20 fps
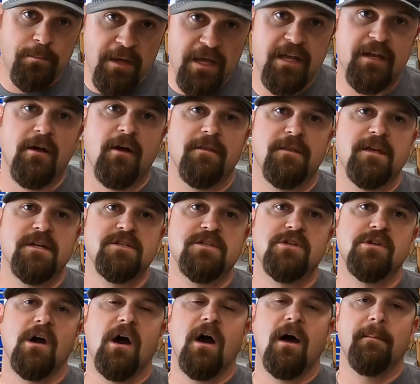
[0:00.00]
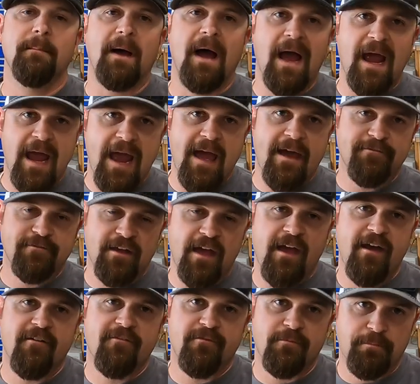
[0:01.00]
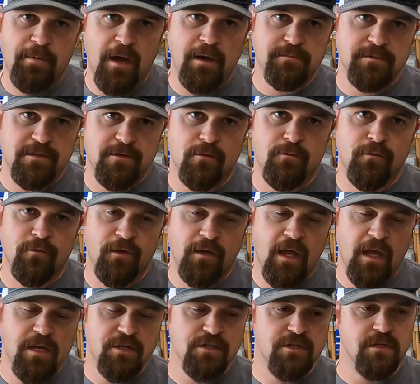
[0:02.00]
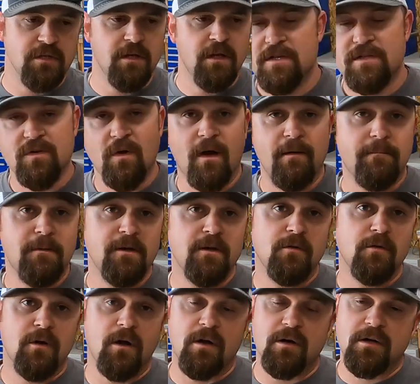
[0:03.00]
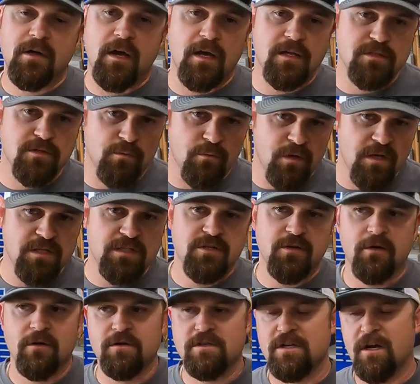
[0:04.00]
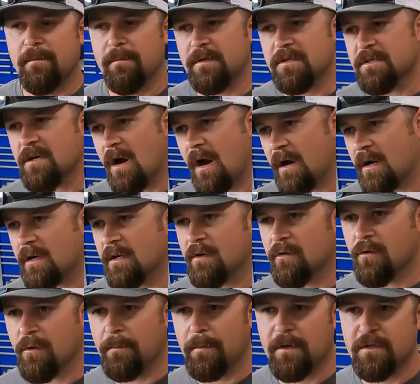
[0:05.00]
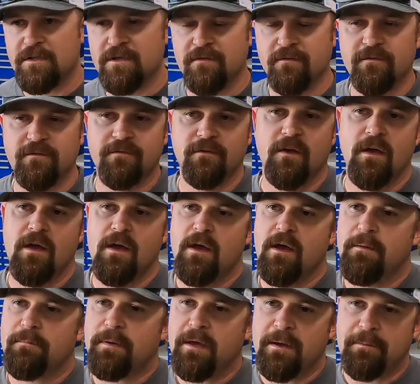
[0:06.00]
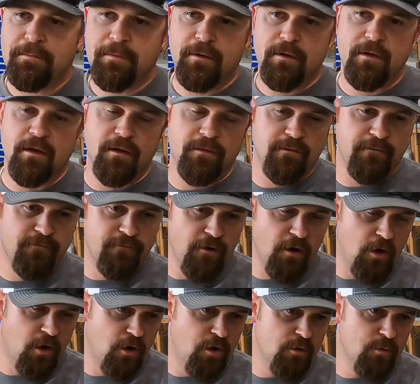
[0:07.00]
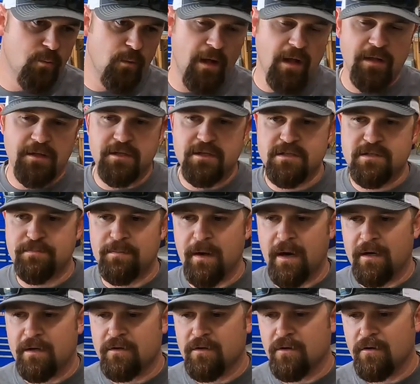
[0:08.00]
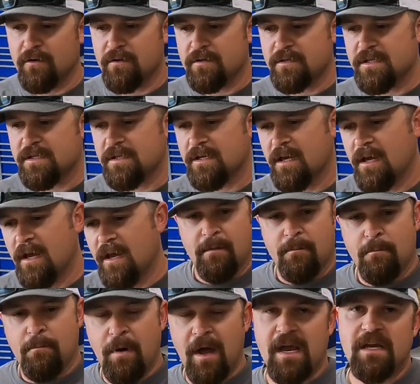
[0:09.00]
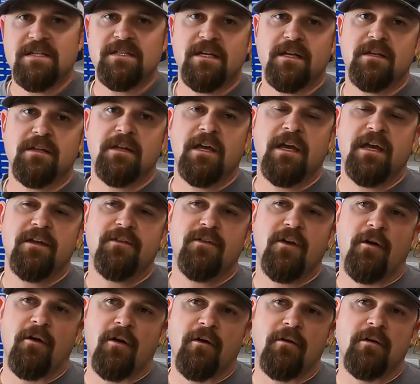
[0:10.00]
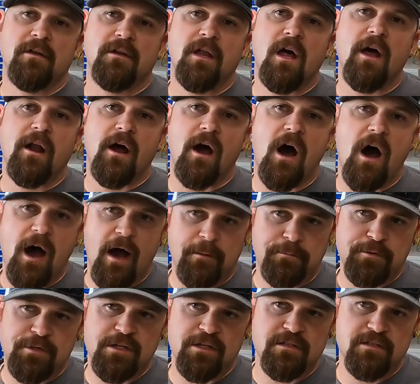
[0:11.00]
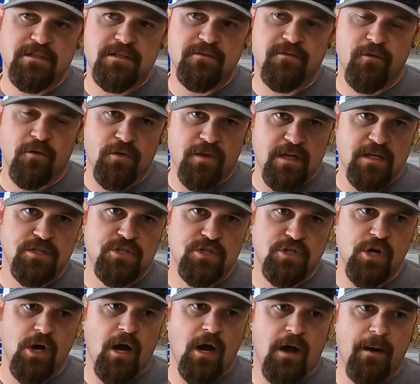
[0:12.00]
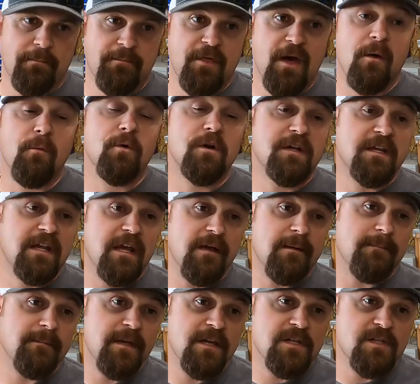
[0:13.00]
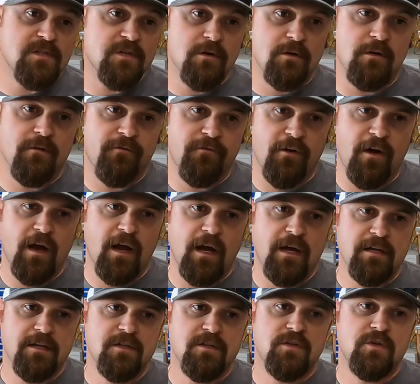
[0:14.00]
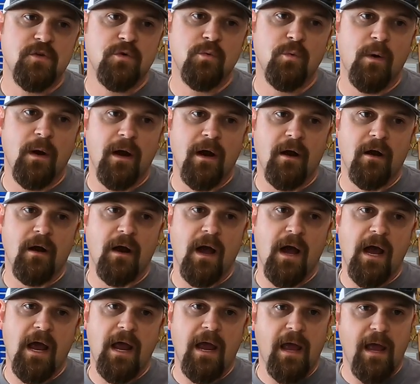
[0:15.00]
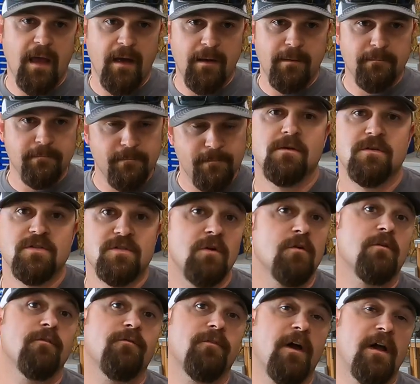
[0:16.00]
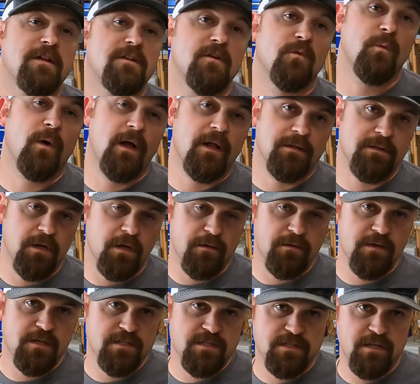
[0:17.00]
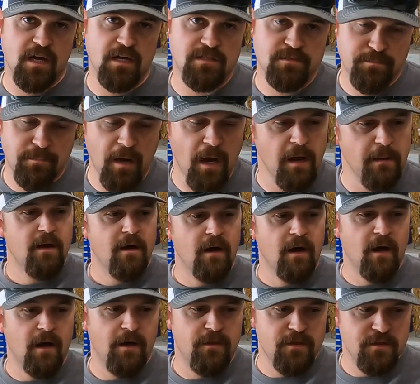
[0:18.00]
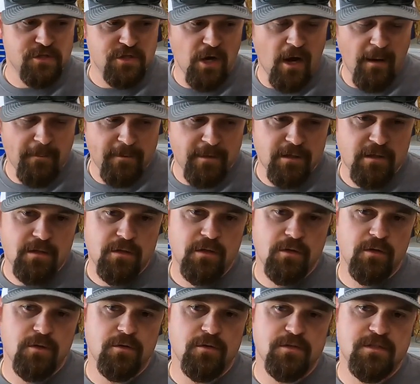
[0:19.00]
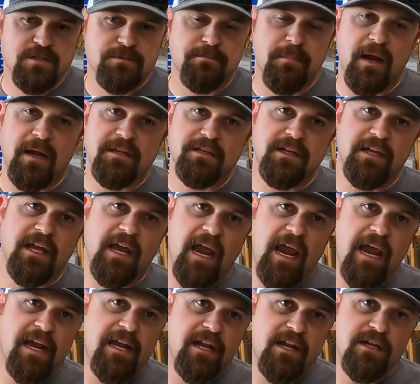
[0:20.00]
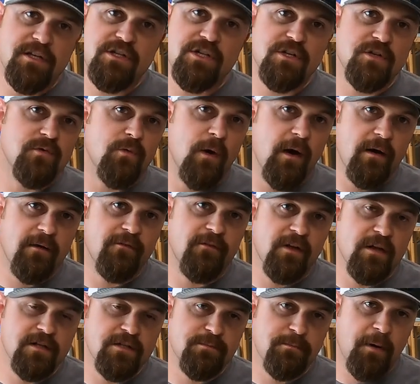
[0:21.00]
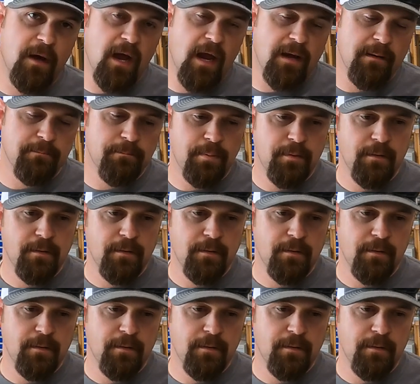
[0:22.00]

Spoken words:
bid on this job, I have to have pipe certification. So I've been doing all kinds of research. I've been talking to a bunch of people on the phone, weld inspectors. Basically, there are a lot of options for this job that would get me certified to where I am certified to weld on this size pipe. The job includes mainly 8-inch and 12-inch pipe.